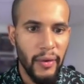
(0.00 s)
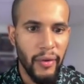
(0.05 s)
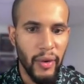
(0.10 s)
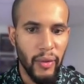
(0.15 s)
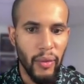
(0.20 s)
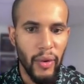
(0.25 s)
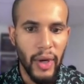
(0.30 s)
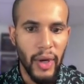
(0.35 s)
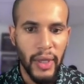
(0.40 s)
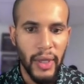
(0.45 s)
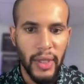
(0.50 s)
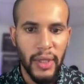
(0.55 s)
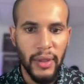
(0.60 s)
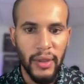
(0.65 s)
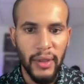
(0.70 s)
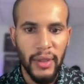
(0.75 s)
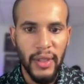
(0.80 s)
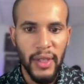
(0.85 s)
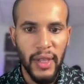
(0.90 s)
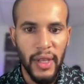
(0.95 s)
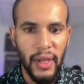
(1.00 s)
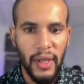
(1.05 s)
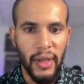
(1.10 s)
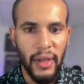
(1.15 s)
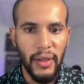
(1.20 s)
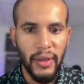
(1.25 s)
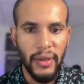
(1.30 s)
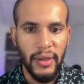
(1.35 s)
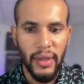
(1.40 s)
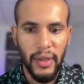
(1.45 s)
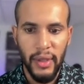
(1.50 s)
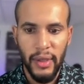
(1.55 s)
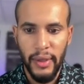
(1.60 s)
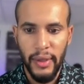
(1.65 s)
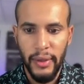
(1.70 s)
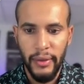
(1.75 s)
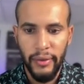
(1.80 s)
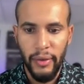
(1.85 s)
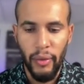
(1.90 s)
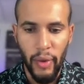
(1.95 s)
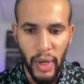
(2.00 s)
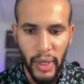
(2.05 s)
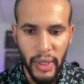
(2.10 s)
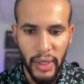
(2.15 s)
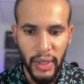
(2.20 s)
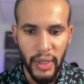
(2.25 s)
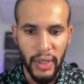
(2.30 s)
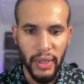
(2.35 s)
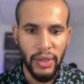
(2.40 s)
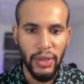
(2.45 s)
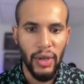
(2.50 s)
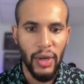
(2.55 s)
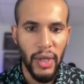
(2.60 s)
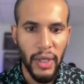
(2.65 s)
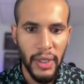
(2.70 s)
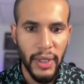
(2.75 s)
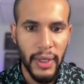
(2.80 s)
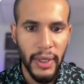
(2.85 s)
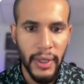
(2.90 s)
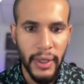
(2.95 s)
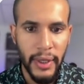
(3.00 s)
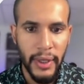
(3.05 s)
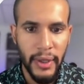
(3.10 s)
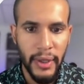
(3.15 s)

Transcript: walking and jogging.